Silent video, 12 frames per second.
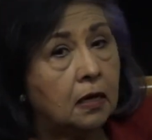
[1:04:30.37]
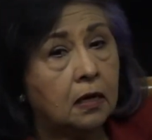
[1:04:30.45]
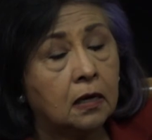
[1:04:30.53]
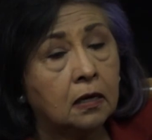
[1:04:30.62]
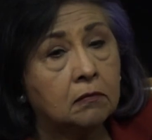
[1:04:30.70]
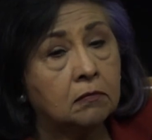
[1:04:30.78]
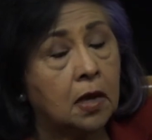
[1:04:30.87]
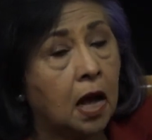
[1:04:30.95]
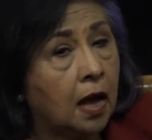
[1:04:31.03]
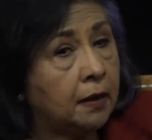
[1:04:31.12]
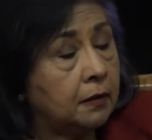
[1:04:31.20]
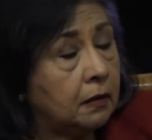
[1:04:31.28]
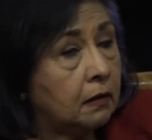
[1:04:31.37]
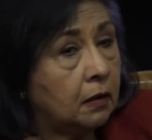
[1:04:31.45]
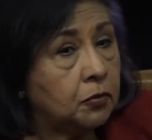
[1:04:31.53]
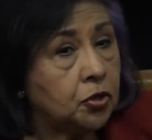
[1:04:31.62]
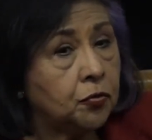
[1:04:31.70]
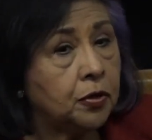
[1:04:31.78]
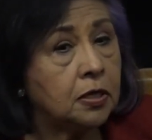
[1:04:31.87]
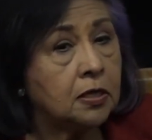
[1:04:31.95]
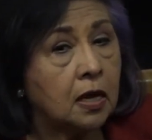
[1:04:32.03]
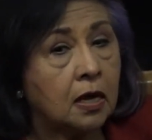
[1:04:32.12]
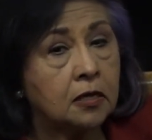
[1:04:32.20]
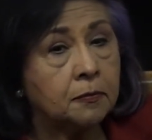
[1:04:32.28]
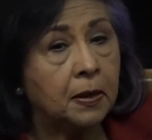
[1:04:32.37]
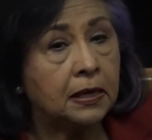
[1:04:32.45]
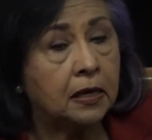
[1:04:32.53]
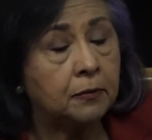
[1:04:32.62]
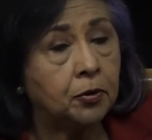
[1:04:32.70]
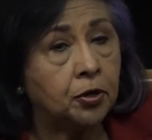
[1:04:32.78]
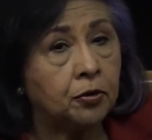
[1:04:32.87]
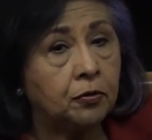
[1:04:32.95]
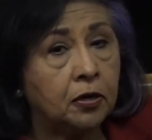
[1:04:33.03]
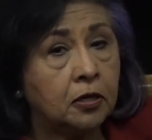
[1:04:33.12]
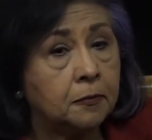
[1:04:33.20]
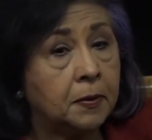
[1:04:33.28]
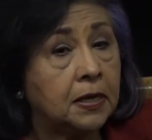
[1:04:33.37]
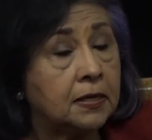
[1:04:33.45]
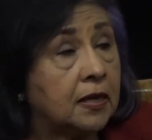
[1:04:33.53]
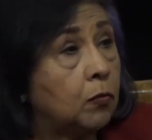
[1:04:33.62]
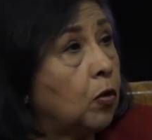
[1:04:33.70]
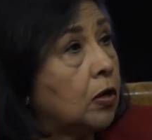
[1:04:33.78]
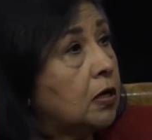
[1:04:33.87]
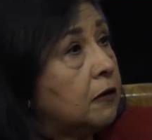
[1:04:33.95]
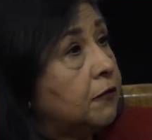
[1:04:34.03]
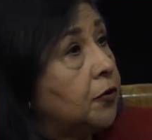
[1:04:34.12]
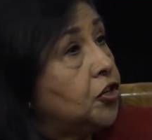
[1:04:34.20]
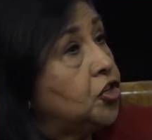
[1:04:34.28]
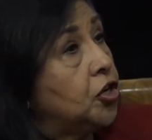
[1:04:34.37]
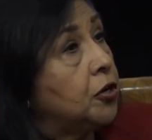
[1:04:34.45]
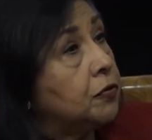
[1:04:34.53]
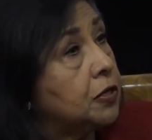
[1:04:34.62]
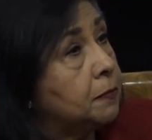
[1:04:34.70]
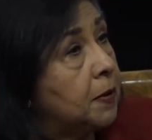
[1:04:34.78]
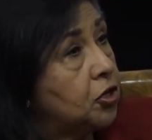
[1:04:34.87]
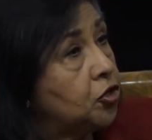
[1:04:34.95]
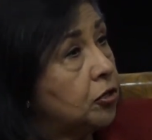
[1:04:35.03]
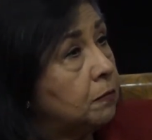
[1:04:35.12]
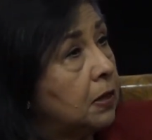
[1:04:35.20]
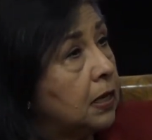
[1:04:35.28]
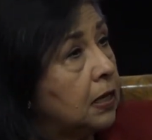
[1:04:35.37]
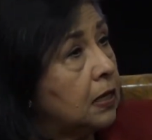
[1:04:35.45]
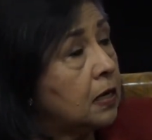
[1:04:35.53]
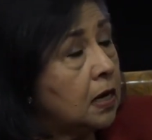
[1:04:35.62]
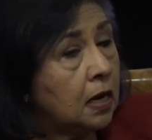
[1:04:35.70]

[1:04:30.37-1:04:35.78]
Um, I, I was criticized by labor unions because they wanted a very generous pension plan.